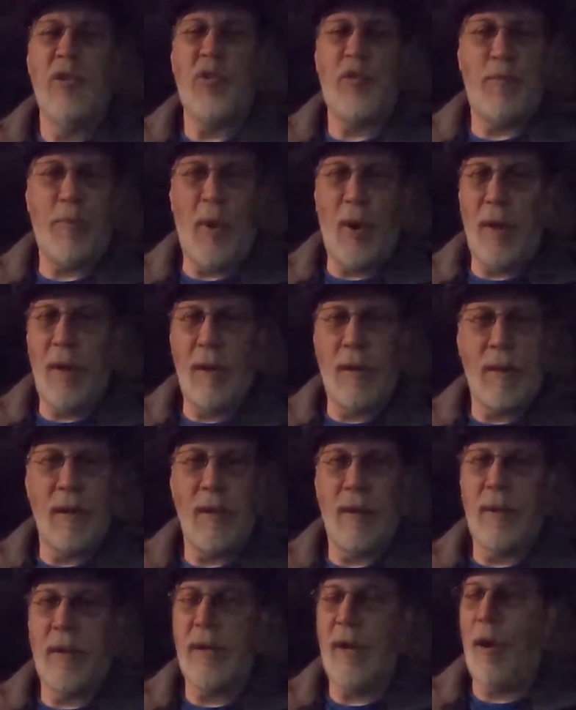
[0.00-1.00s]
spoiler
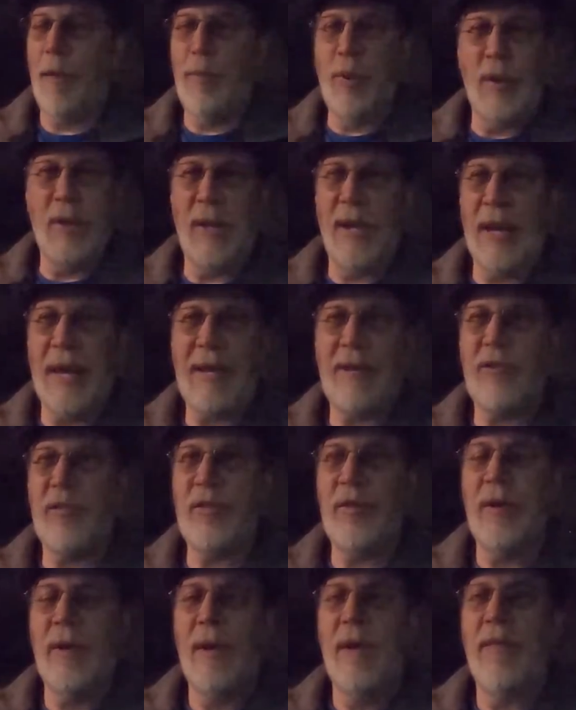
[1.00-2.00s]
alert, I'll put
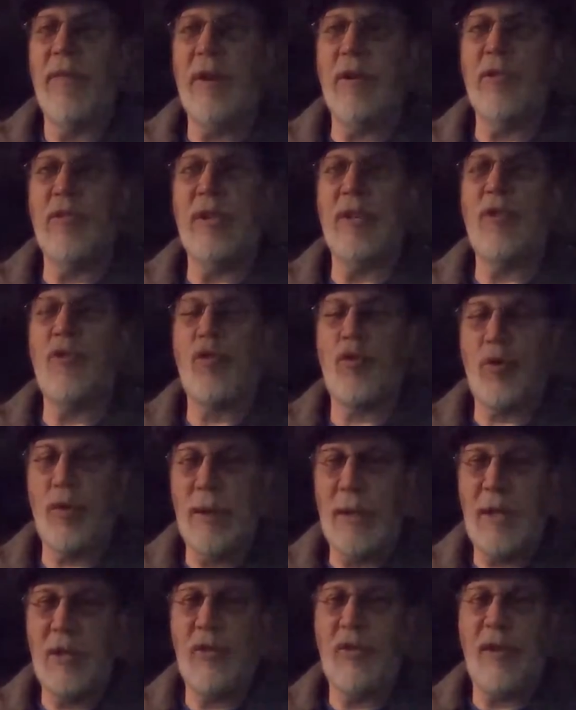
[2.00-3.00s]
links. There's a
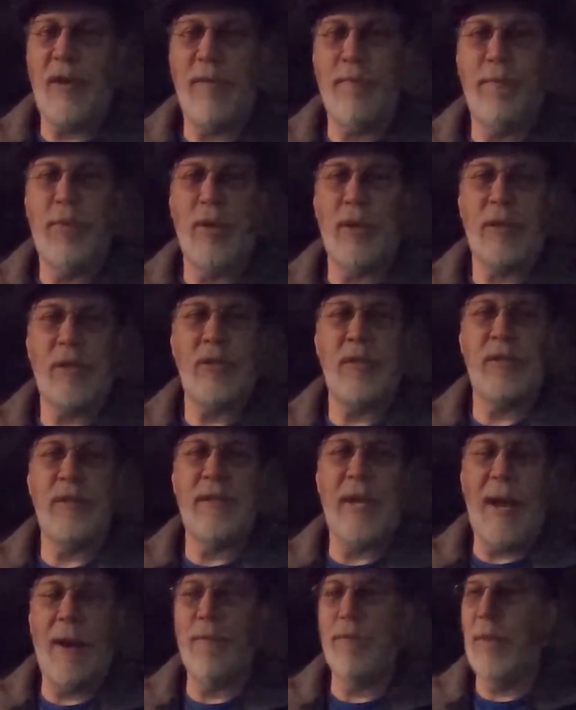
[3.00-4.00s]
trilogy of books
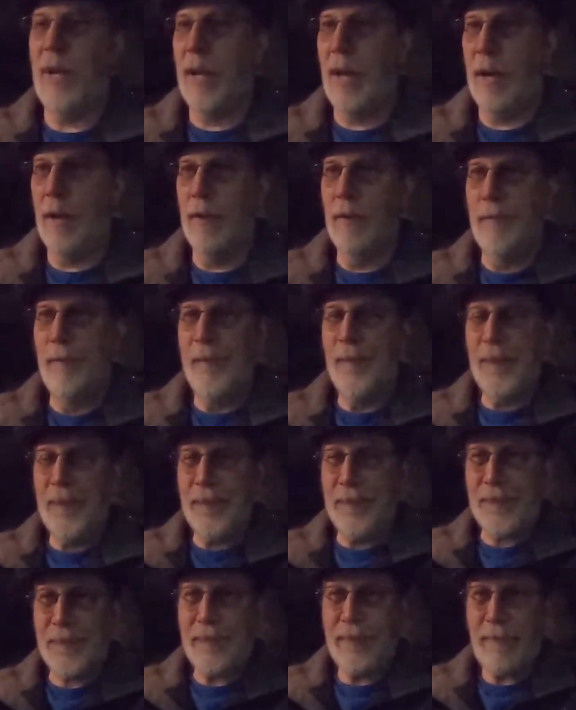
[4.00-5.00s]
down below,
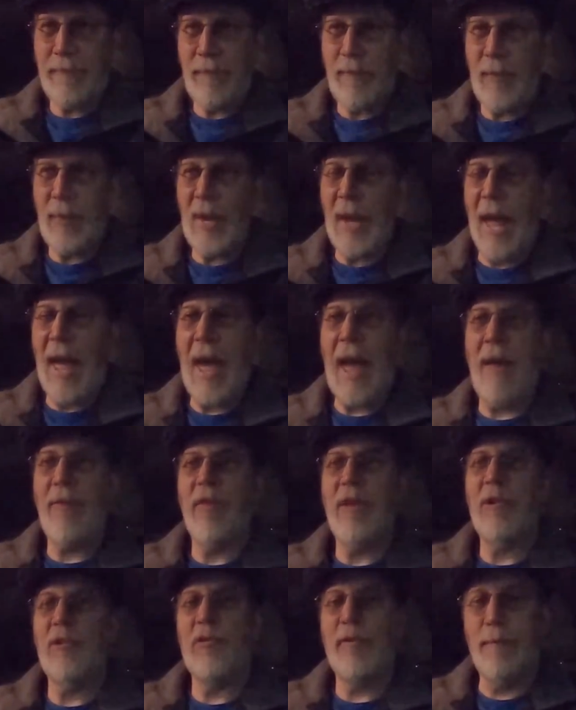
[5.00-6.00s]

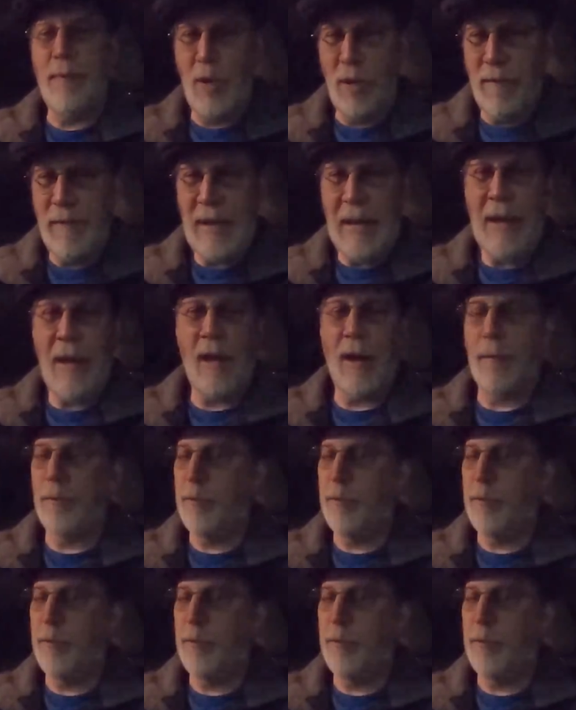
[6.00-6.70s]
and there's a movie, and